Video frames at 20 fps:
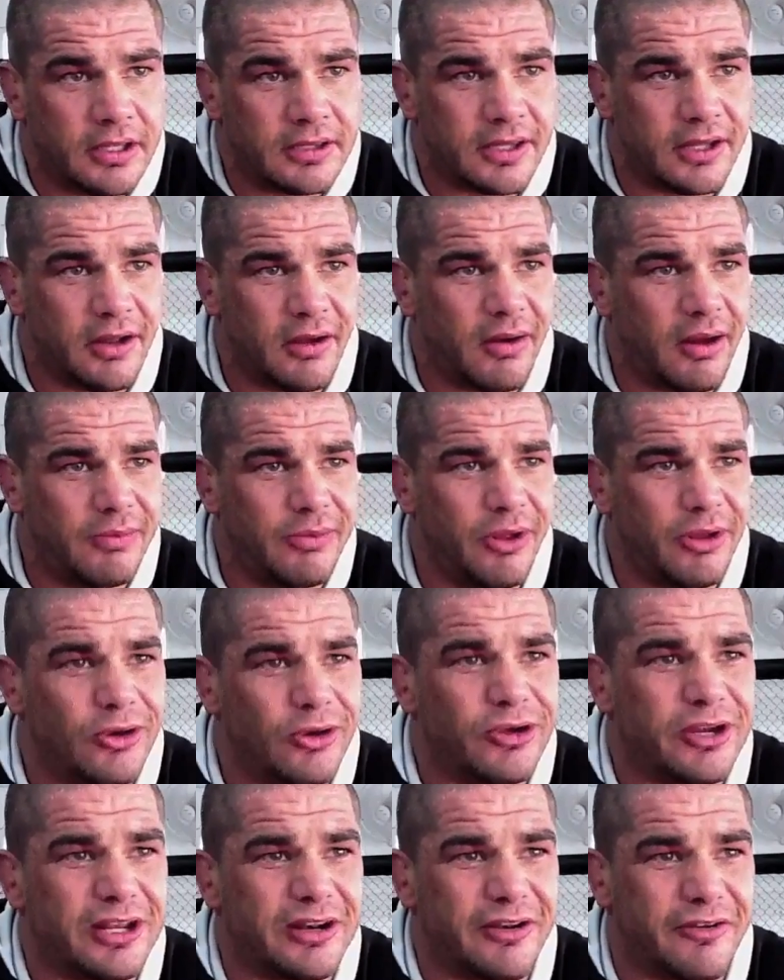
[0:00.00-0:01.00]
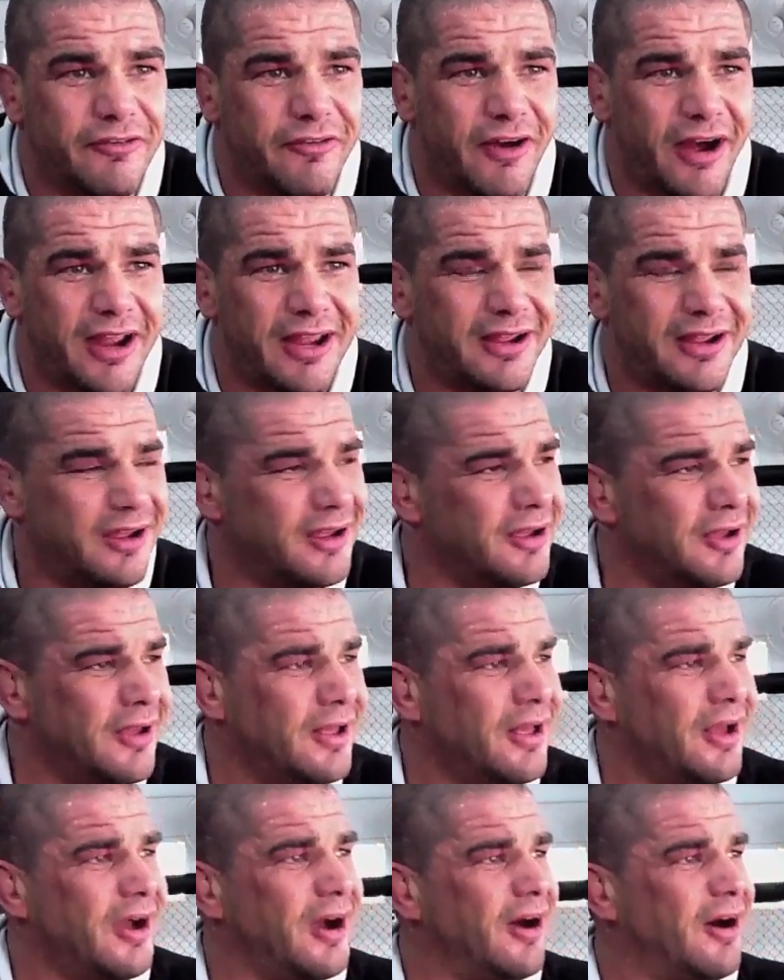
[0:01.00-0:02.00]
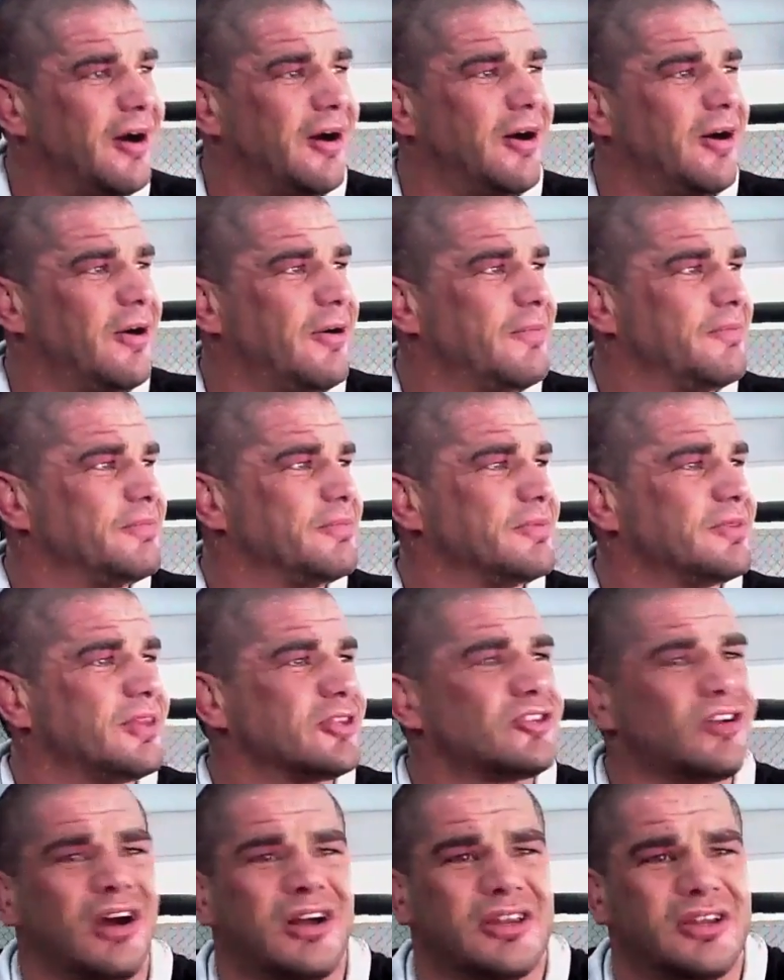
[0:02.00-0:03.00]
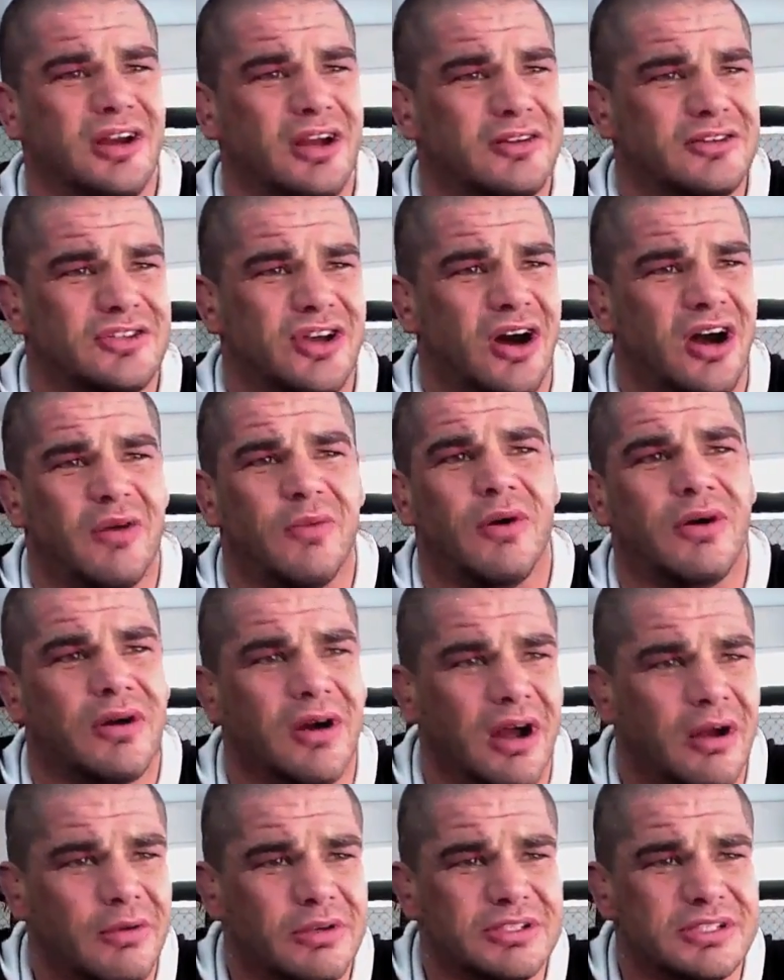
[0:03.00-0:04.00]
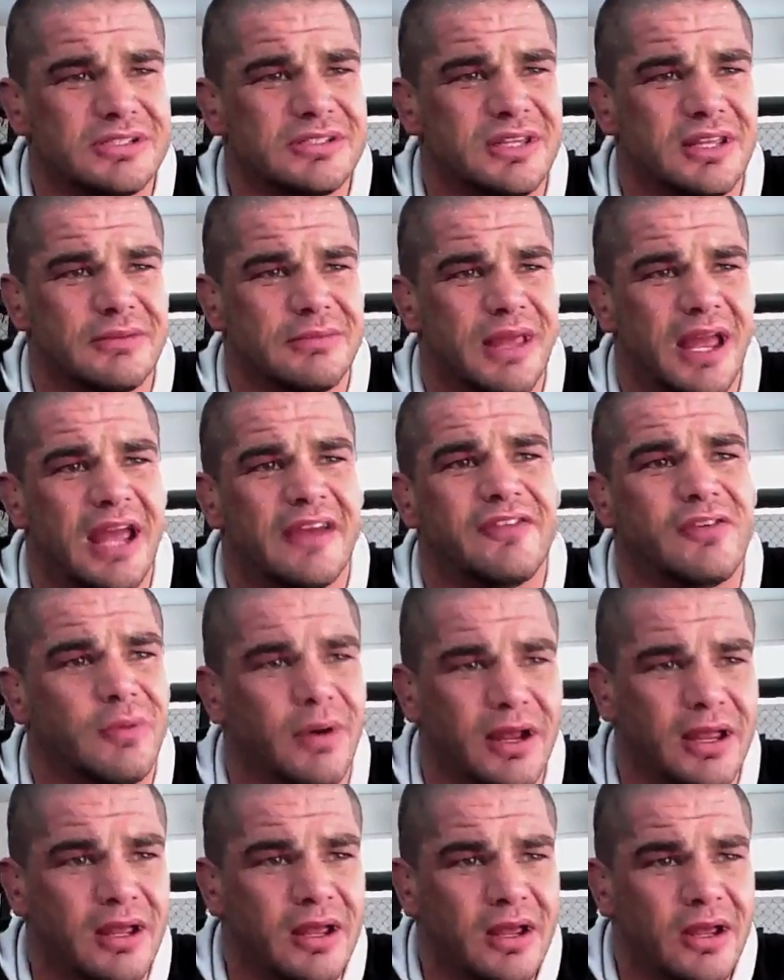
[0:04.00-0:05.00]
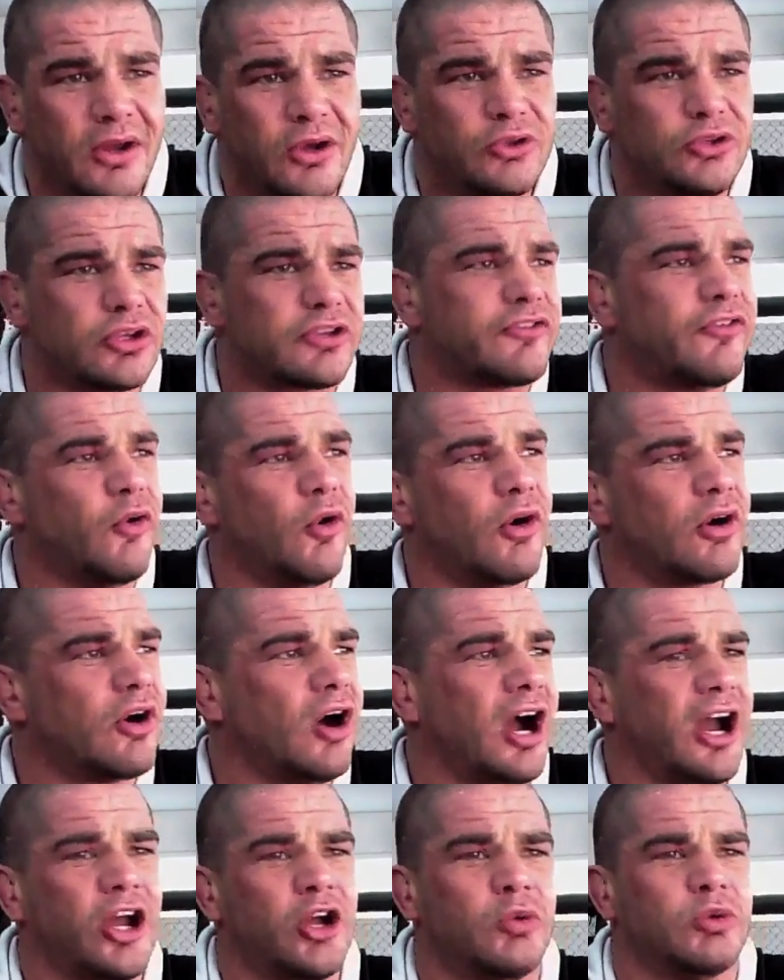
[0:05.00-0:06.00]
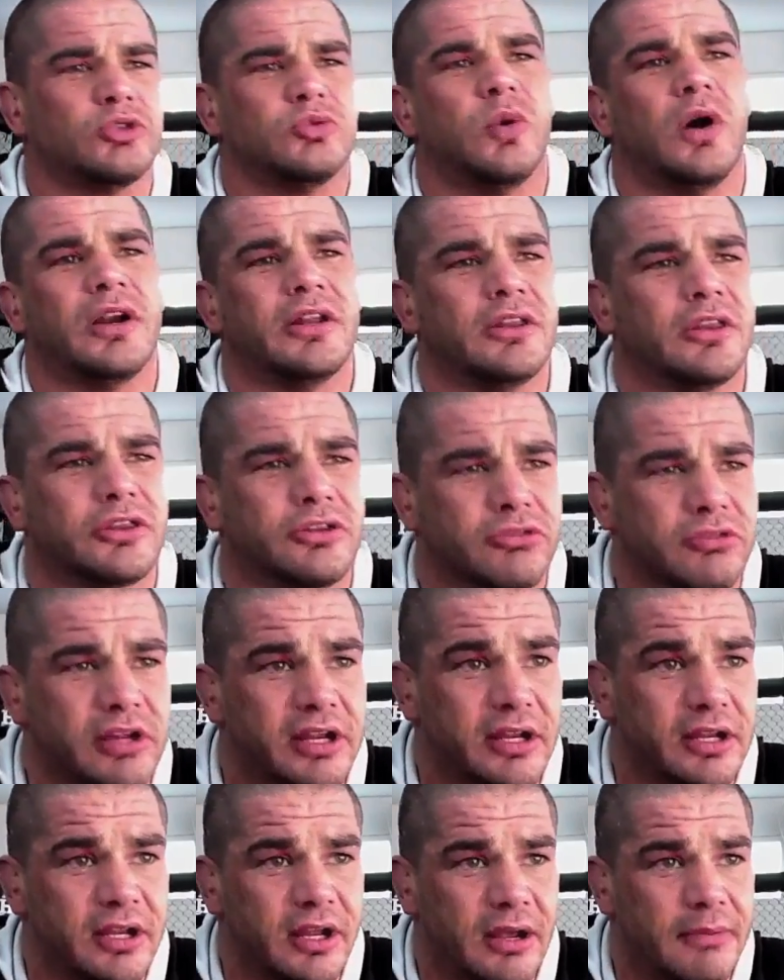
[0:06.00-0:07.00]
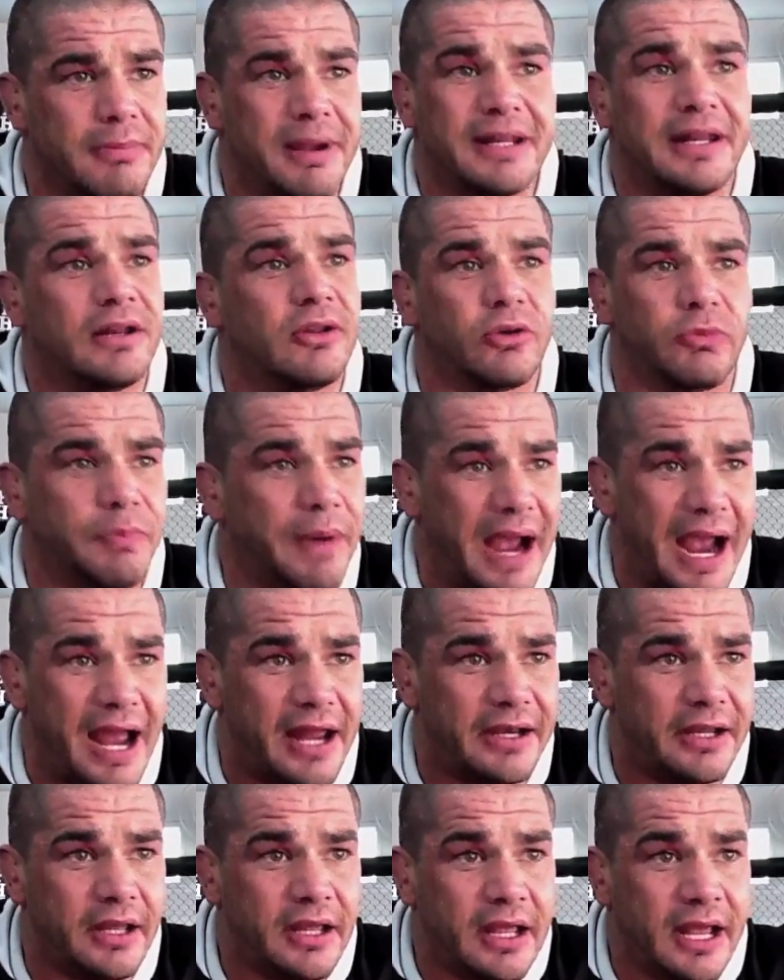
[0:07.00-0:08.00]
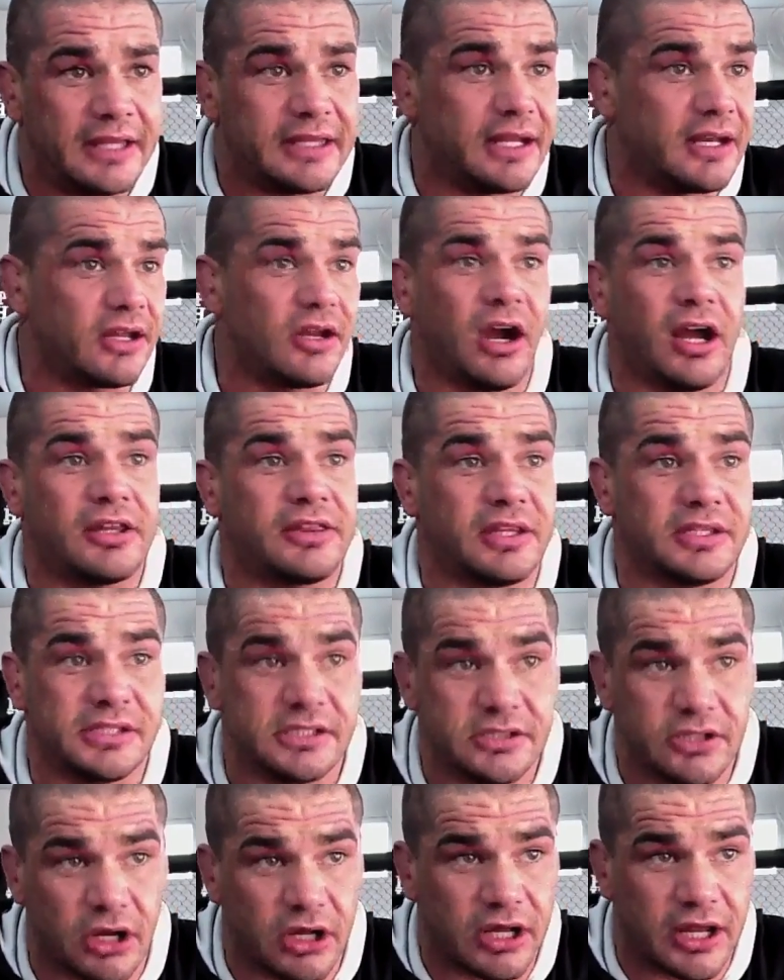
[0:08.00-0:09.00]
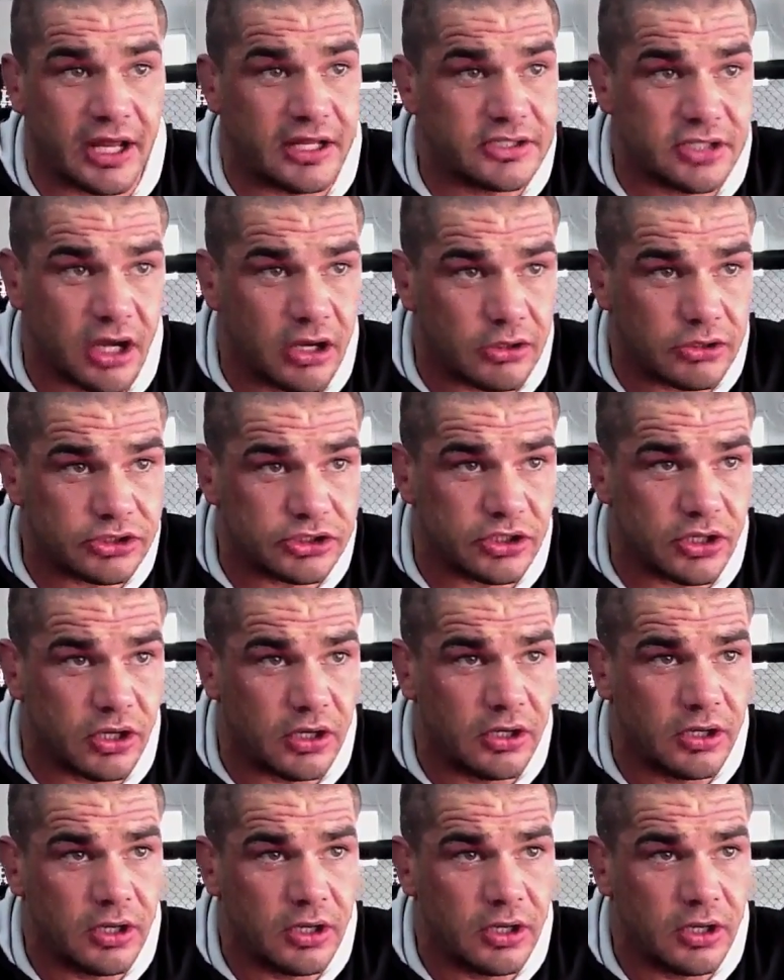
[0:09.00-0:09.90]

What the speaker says: You know, I'm looking to fight Taiwan guy, what's his name, the heavyweight, who just fought a guy who was 1-3 and made it look bad, and then the guy thinks he's going to get a title shot.